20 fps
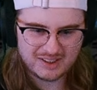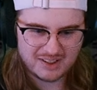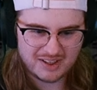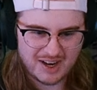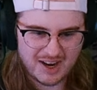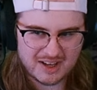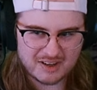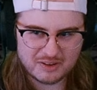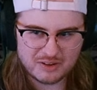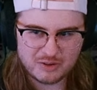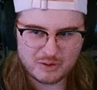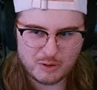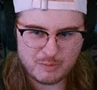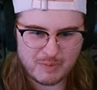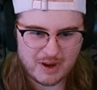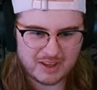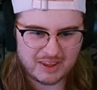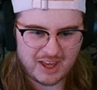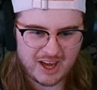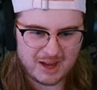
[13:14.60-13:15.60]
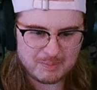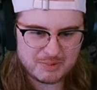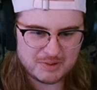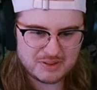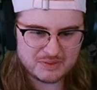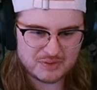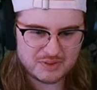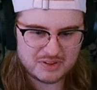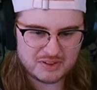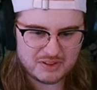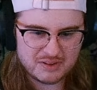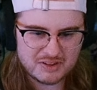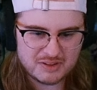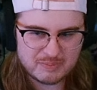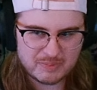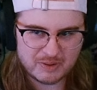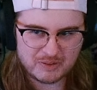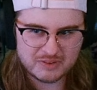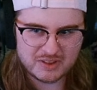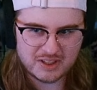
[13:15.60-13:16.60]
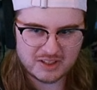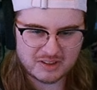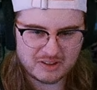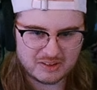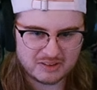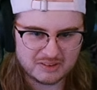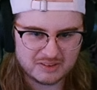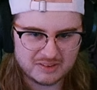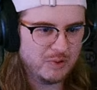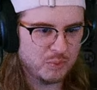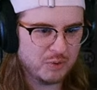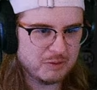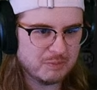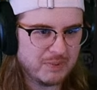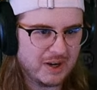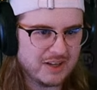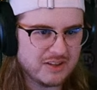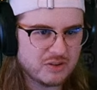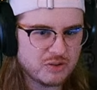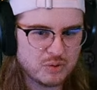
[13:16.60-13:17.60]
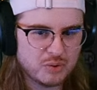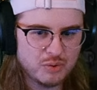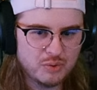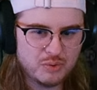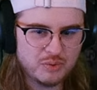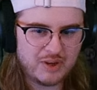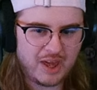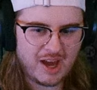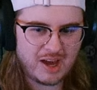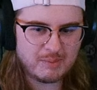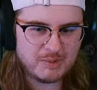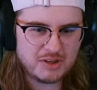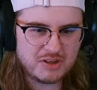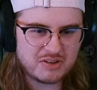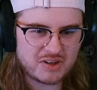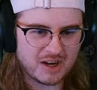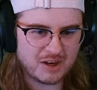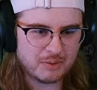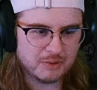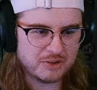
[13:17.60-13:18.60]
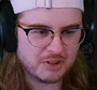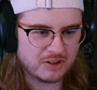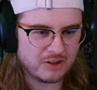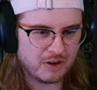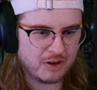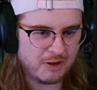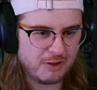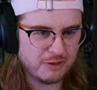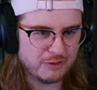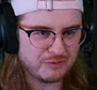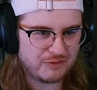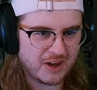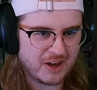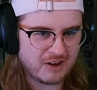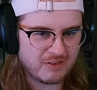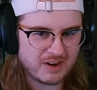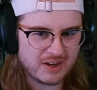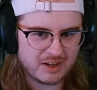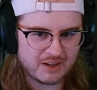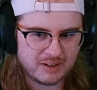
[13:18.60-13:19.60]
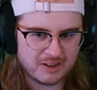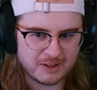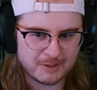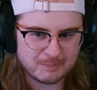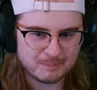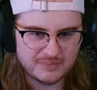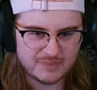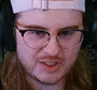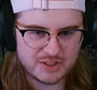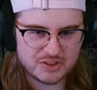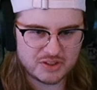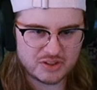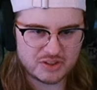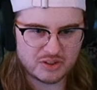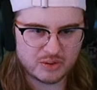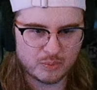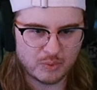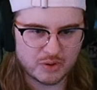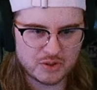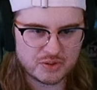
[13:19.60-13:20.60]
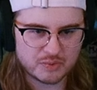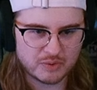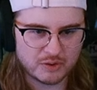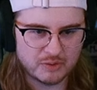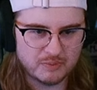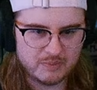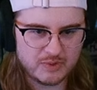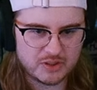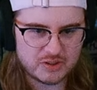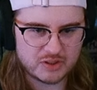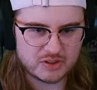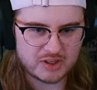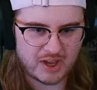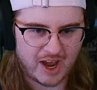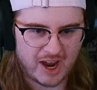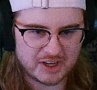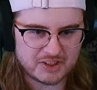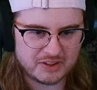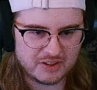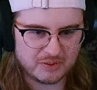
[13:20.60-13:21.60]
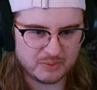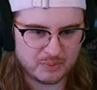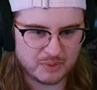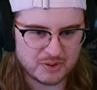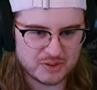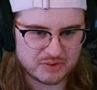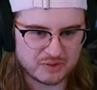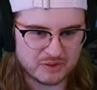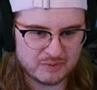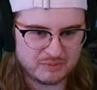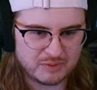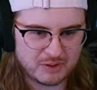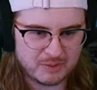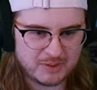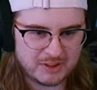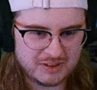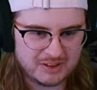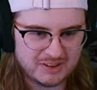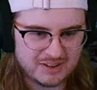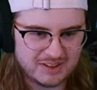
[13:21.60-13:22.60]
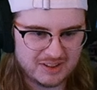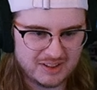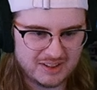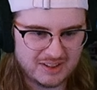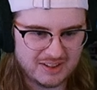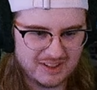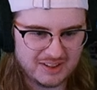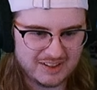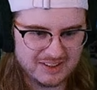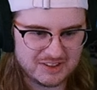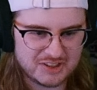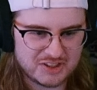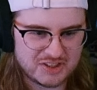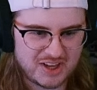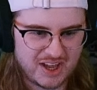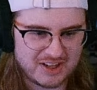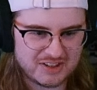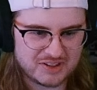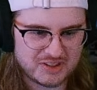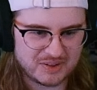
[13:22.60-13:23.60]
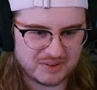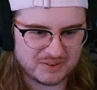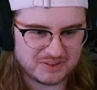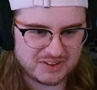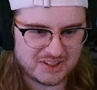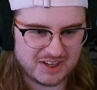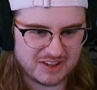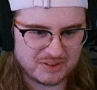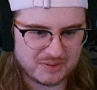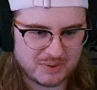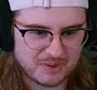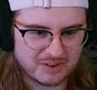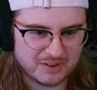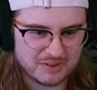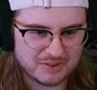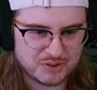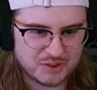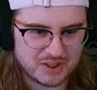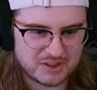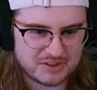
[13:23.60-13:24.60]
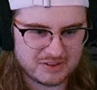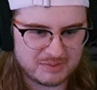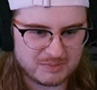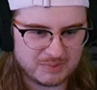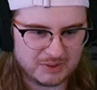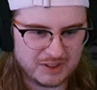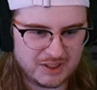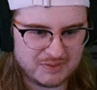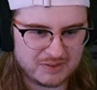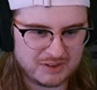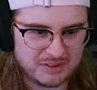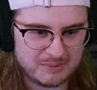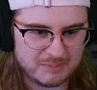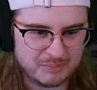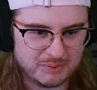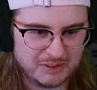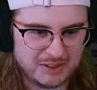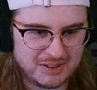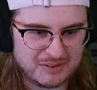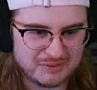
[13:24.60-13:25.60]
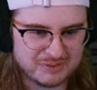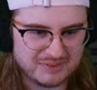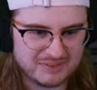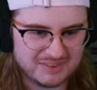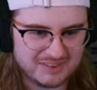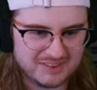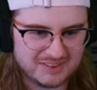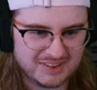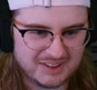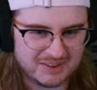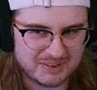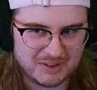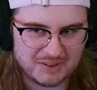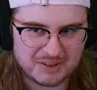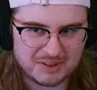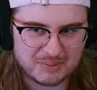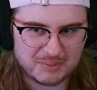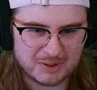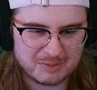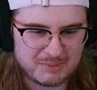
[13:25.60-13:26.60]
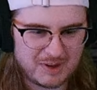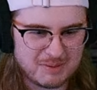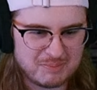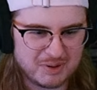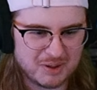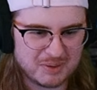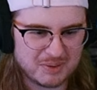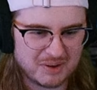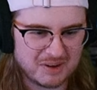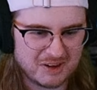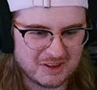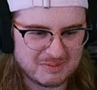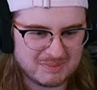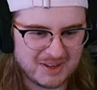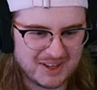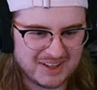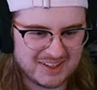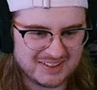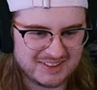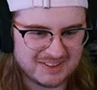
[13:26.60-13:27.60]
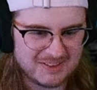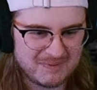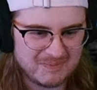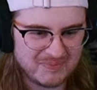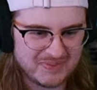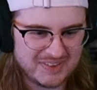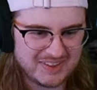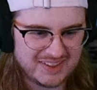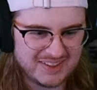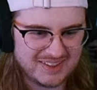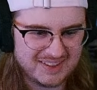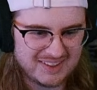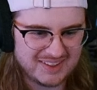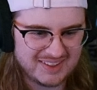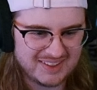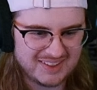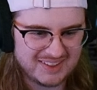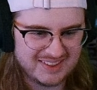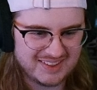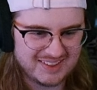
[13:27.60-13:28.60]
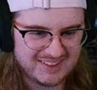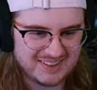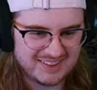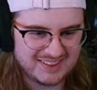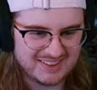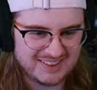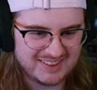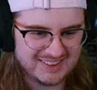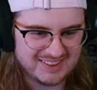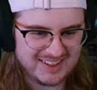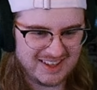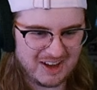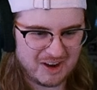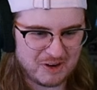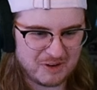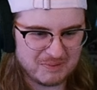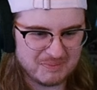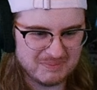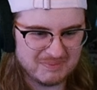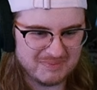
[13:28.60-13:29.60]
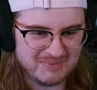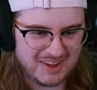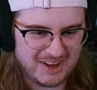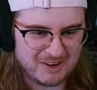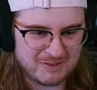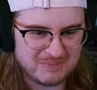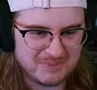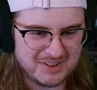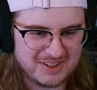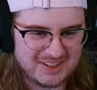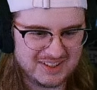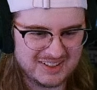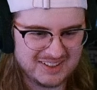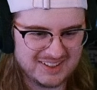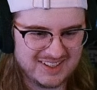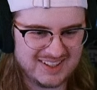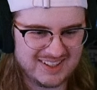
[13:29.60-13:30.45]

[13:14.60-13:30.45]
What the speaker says: I don't know what my cap is for tiers, but I'll take it all. With my 2 damage, I will take all the fire rate I can get. This is the worst room. This is actually the worst room for me. Just stand still. Stand in the corner. Trust. Believe. Oh, no, it didn't work. My bone heart, man. Help. Help me.